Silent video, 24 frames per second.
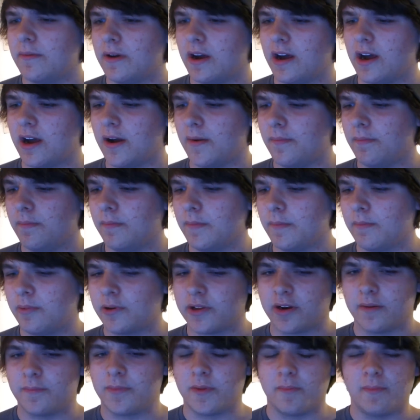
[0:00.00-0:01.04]
um,
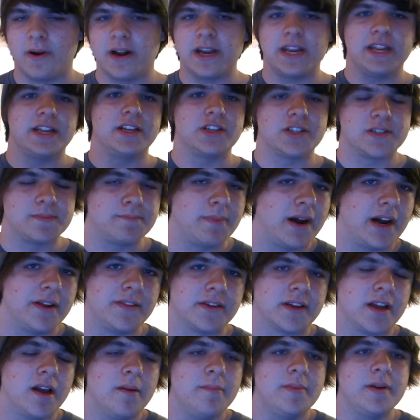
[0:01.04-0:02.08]
put up the money and just buy
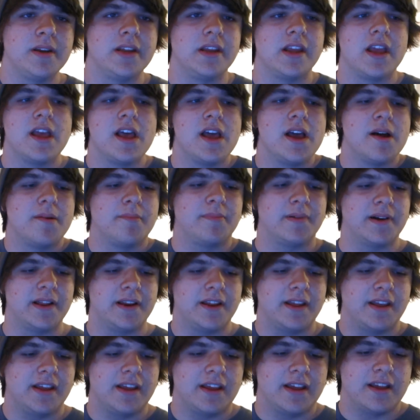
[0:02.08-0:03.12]
the company,
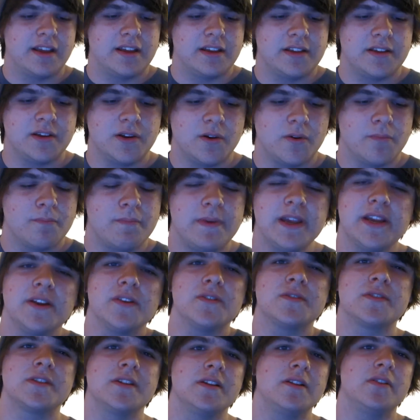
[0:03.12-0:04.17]
but you know,
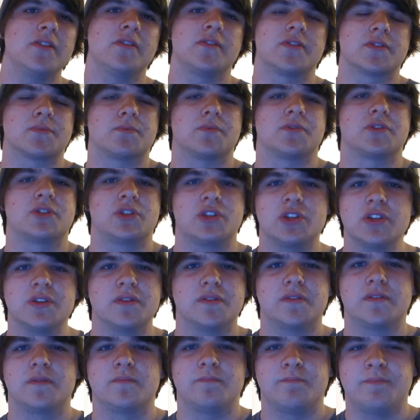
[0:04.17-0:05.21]
Maker Studios was
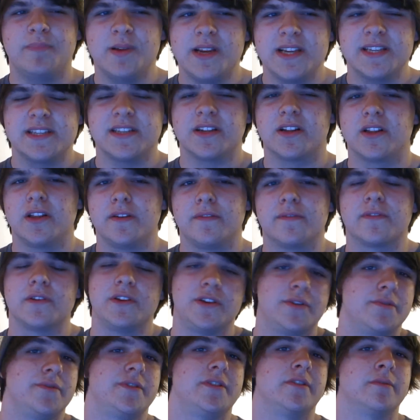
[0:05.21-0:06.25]
just basically for
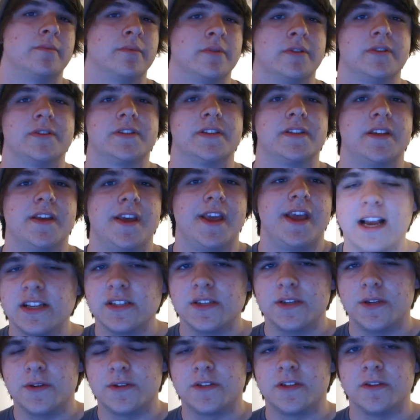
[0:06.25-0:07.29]
YouTubers. As
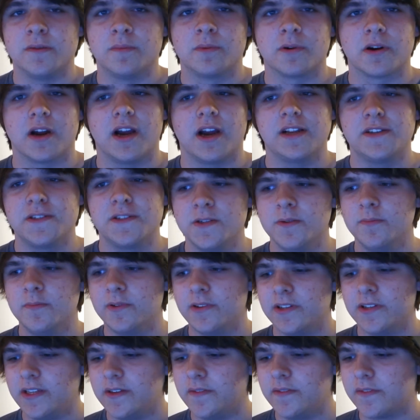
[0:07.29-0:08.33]
a YouTuber, I do
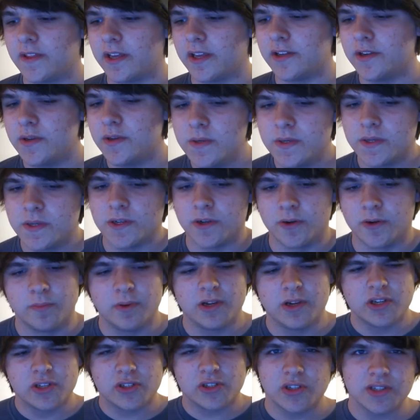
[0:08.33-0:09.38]
believe that YouTube
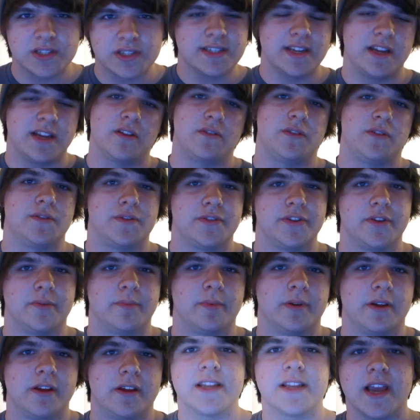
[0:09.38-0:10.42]
should stay on YouTube.
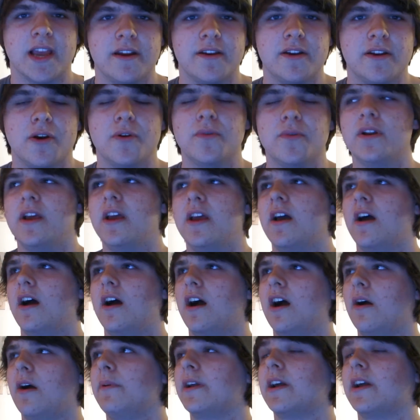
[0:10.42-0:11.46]
Side note,
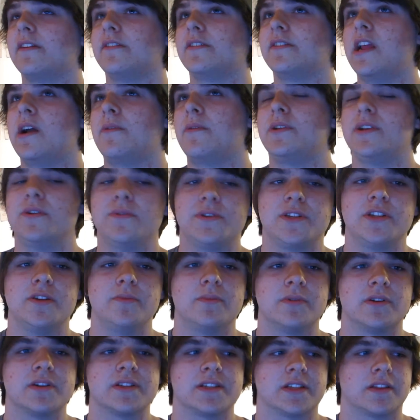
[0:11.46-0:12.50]
uh, we got you know,
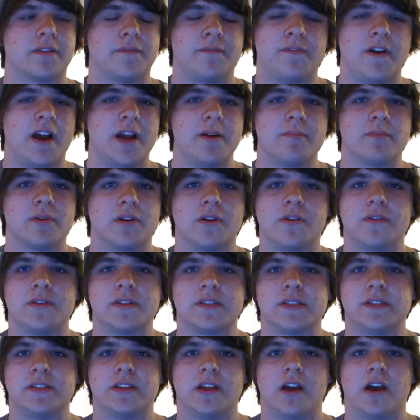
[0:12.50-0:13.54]
YouTubers like the Fine
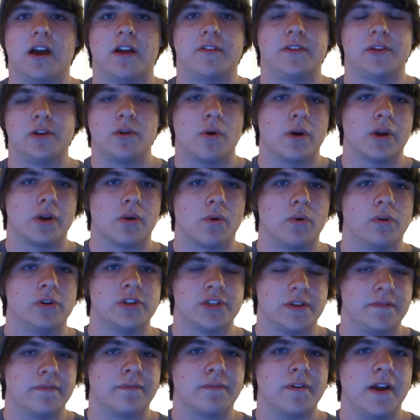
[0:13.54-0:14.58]
Bros and uh, the Annoying
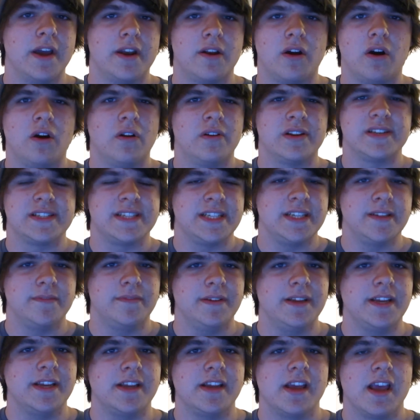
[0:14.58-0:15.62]
Orange and Fred all on
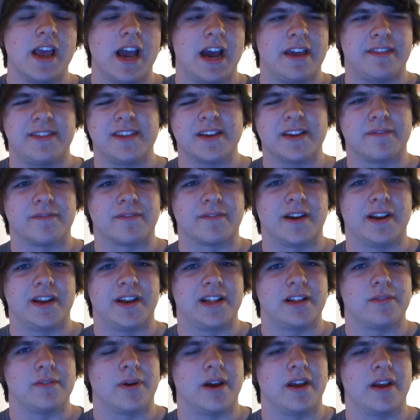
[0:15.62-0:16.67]
TV. I think Fred
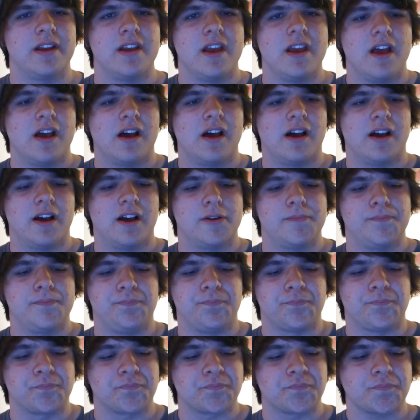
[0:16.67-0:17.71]
anyway.
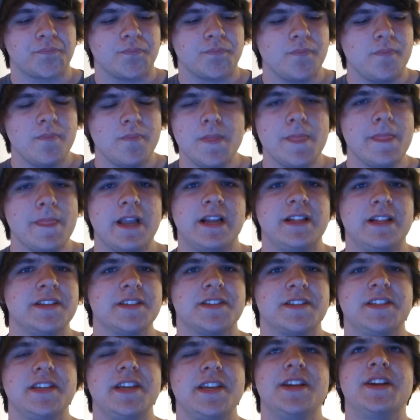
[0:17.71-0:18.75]
Um, and you
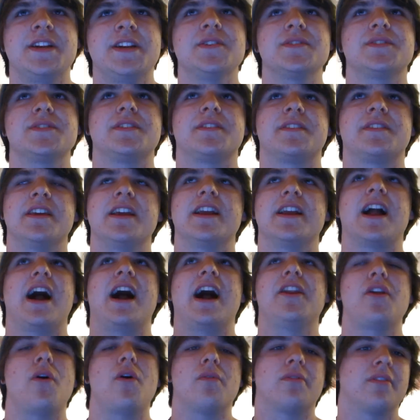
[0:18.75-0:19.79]
see, here's the thing,
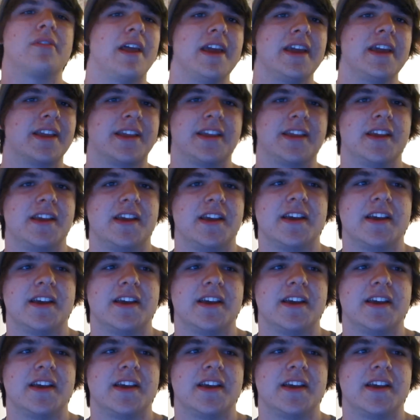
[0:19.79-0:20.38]
I don't like